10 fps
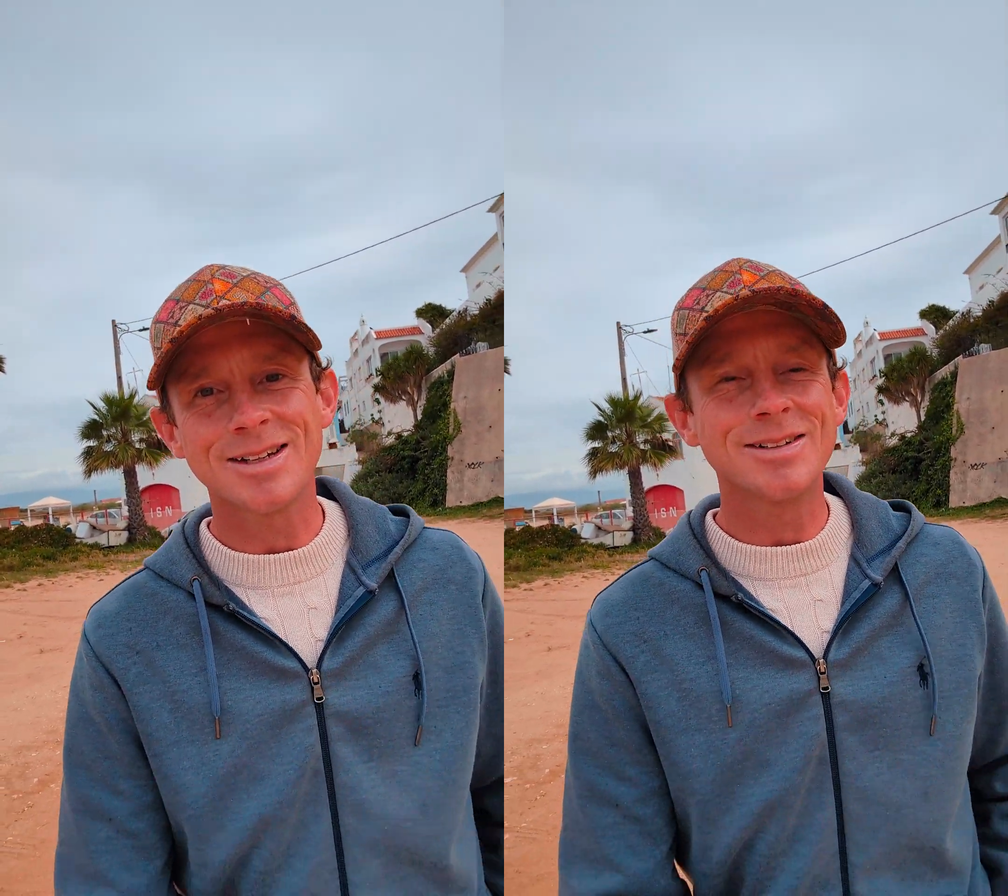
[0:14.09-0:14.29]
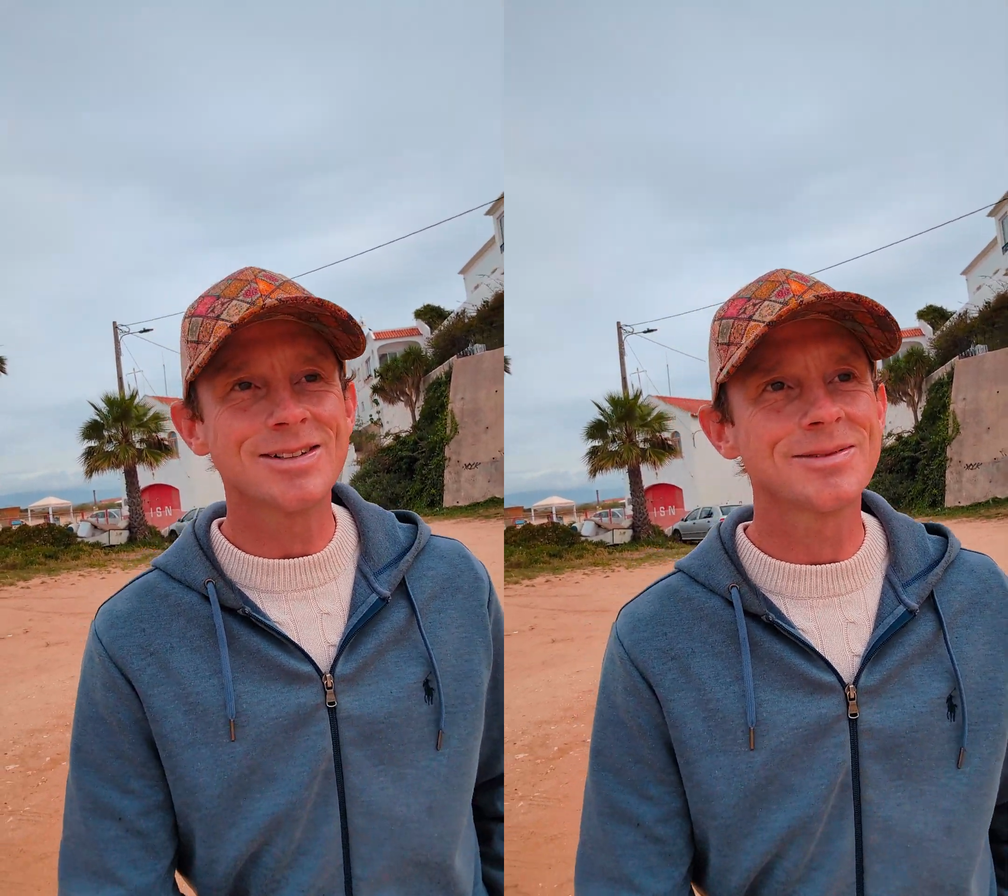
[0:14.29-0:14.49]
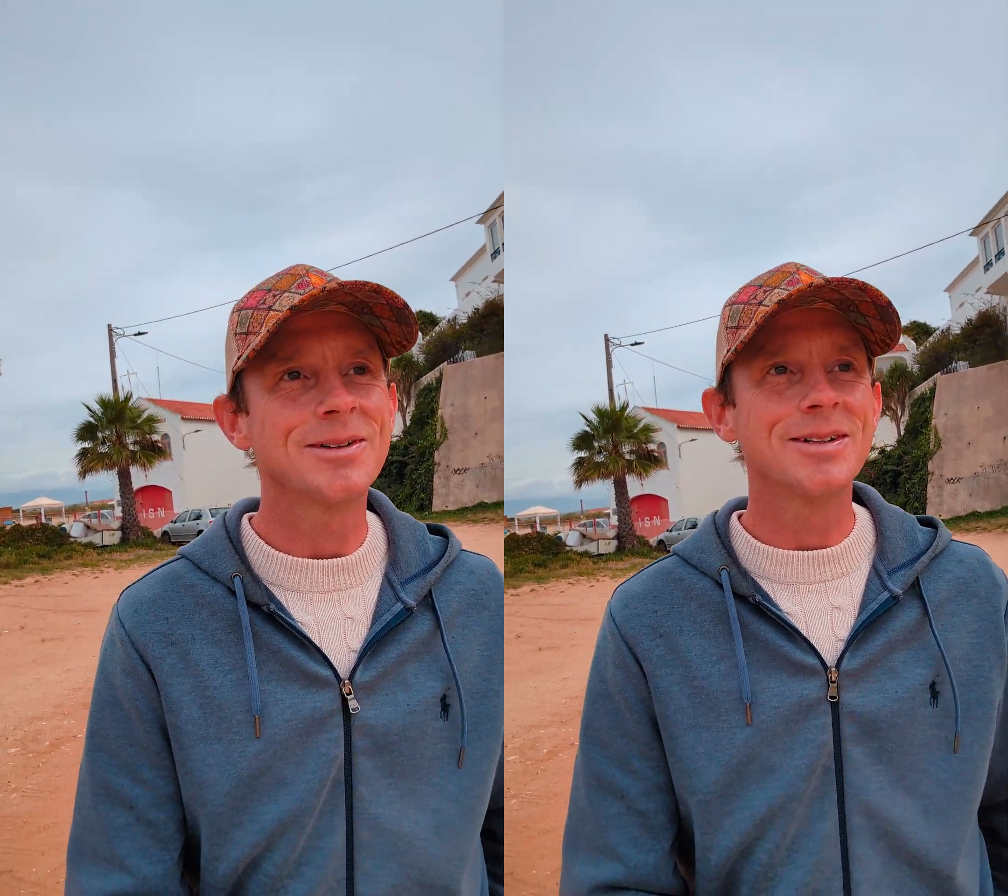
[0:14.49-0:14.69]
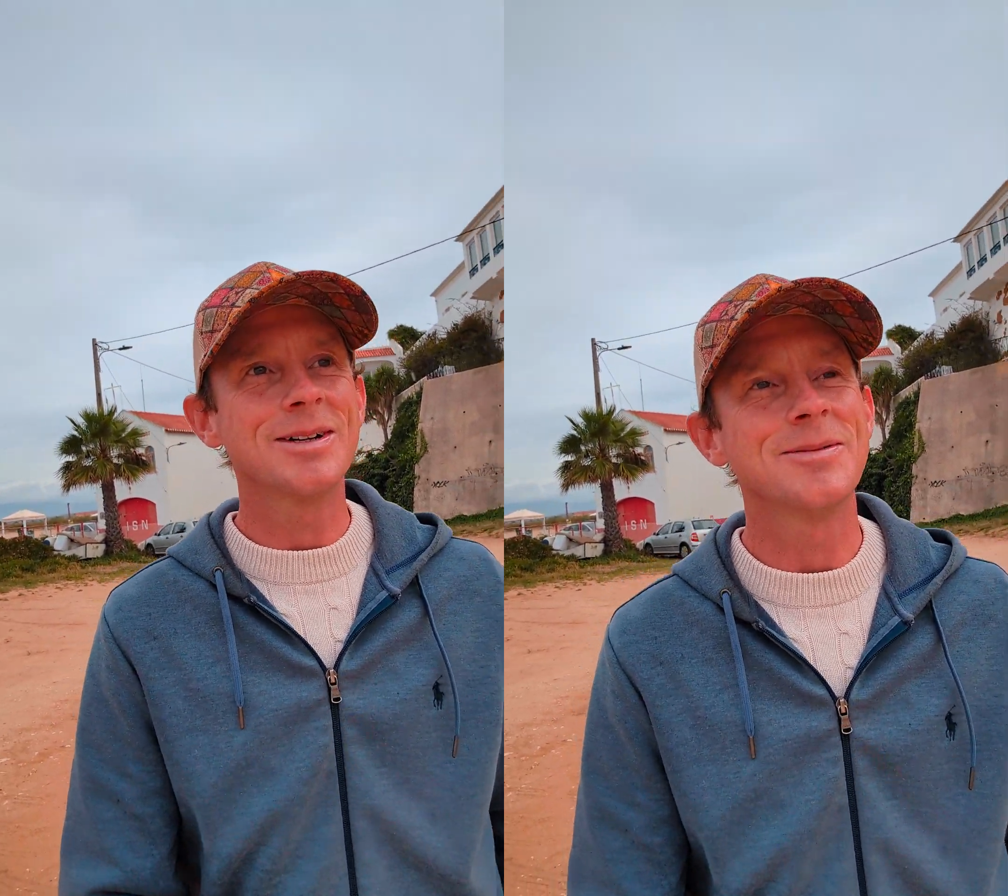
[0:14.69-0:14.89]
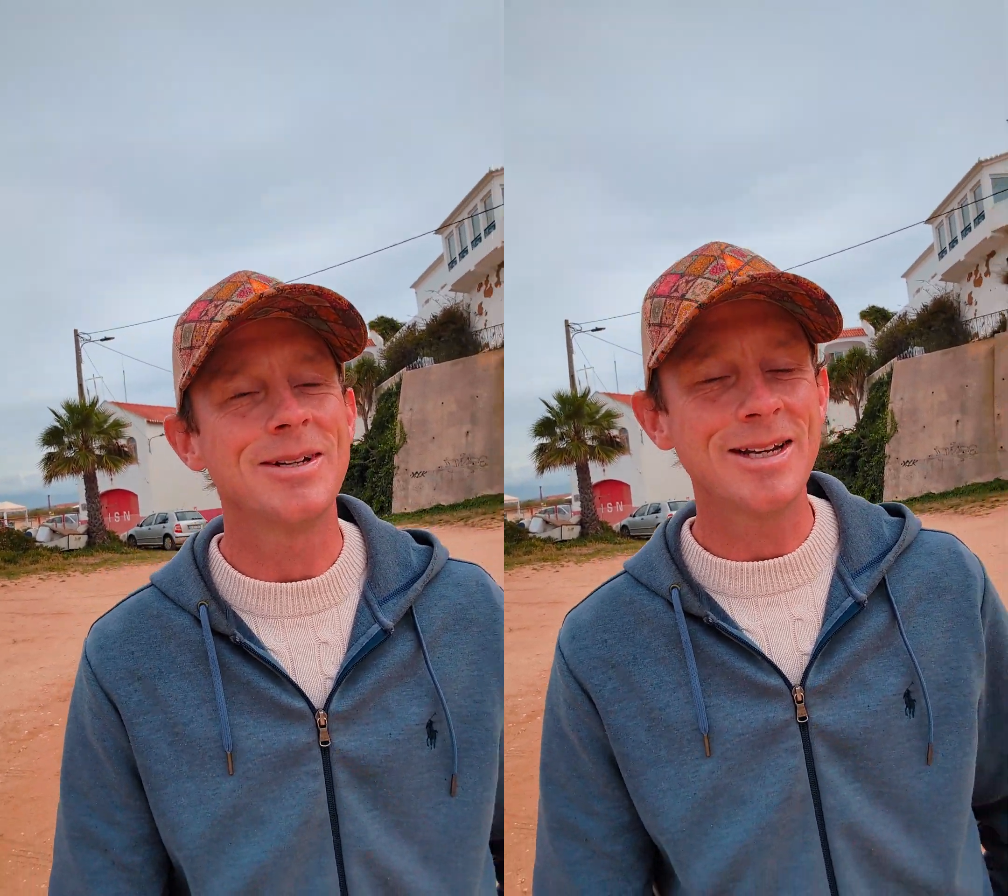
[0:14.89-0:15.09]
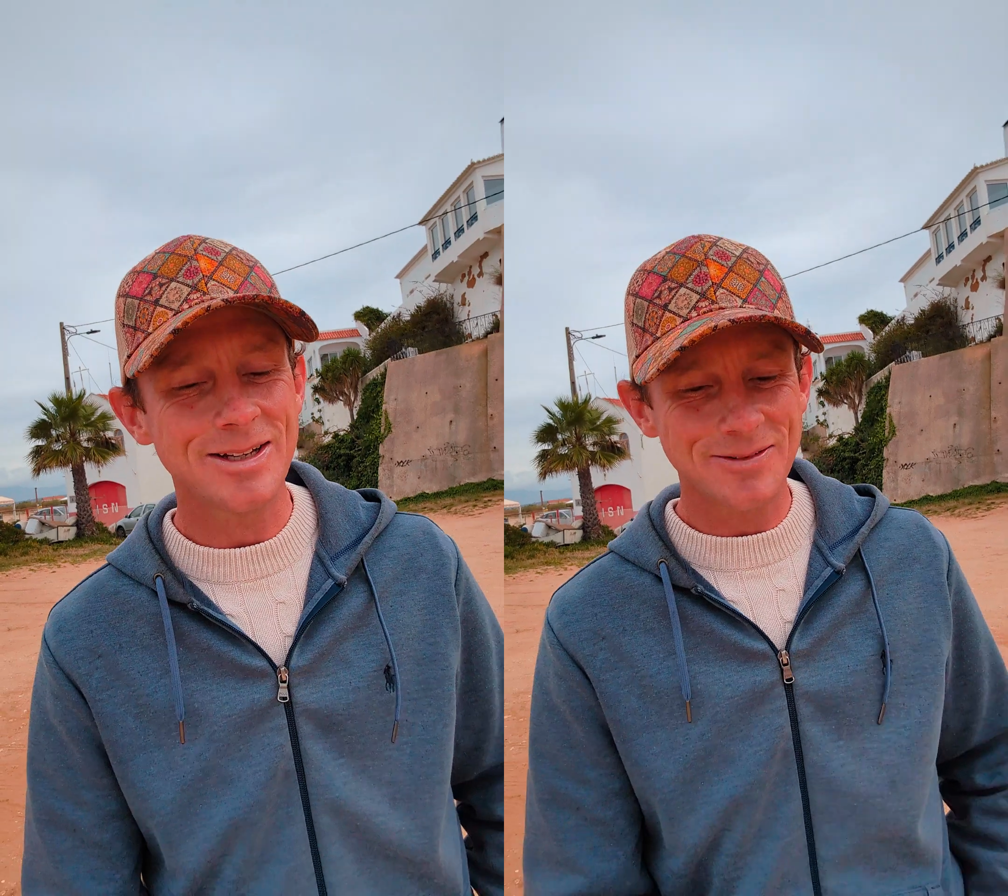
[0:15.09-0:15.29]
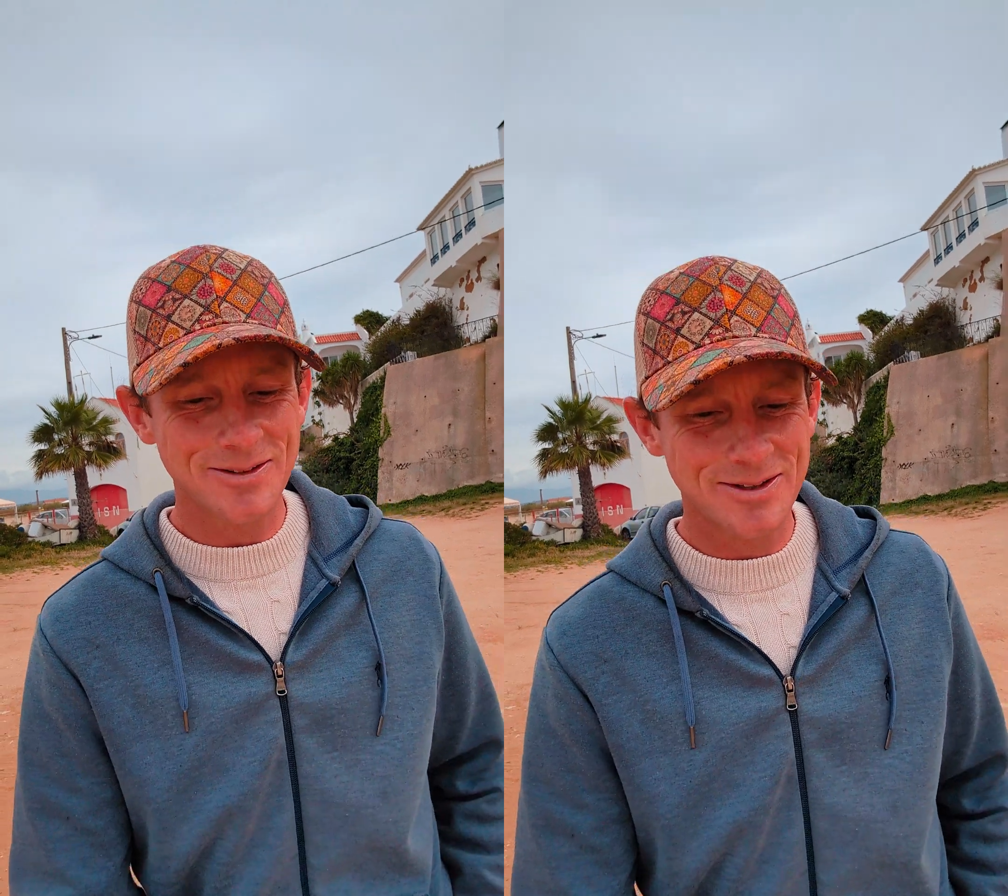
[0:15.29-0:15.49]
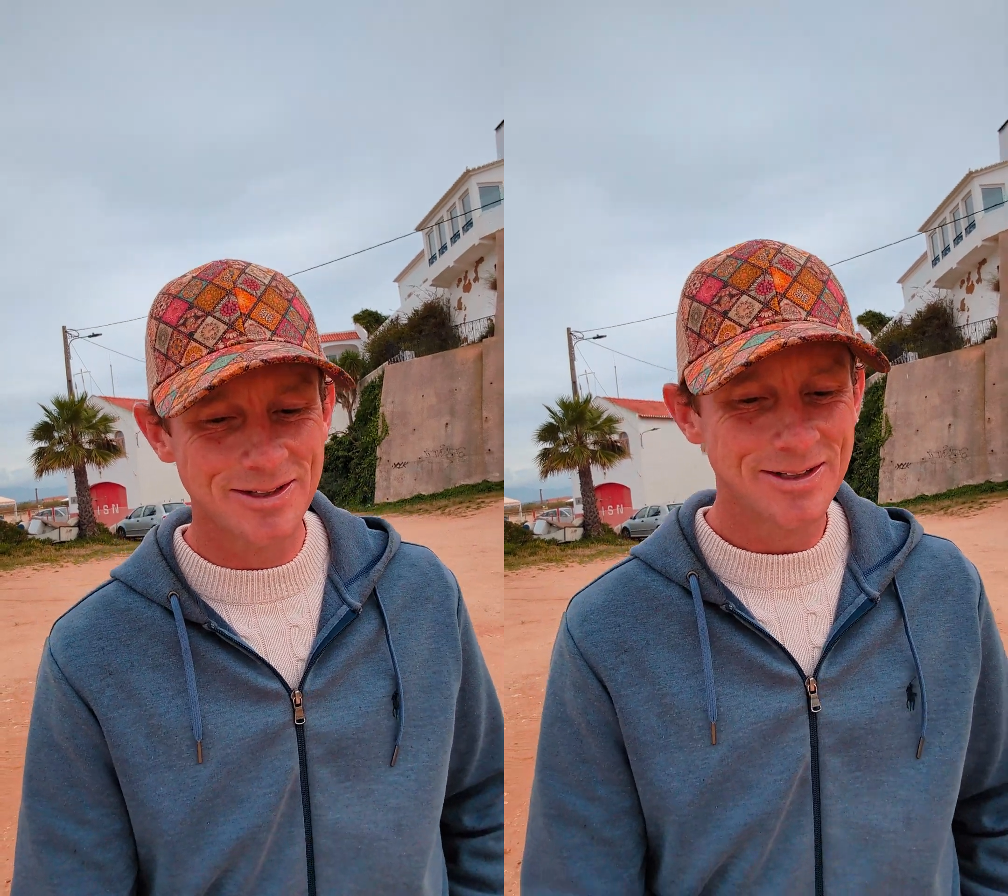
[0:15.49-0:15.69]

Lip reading: I just want to update you with